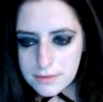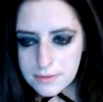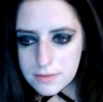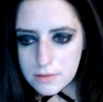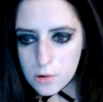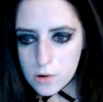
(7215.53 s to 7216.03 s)

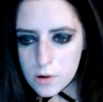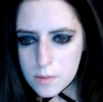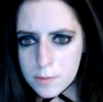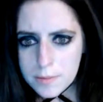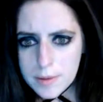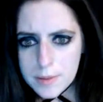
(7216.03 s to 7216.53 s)
Horrible
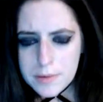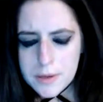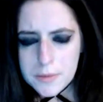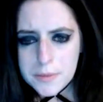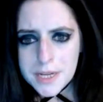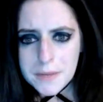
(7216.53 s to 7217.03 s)
people.
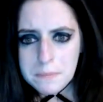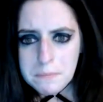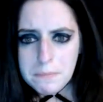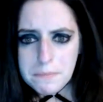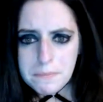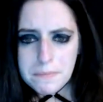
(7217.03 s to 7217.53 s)
But
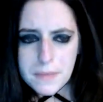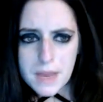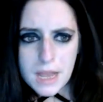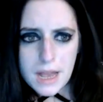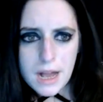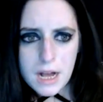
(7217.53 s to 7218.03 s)

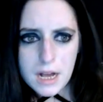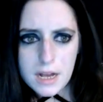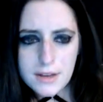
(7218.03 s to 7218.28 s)
if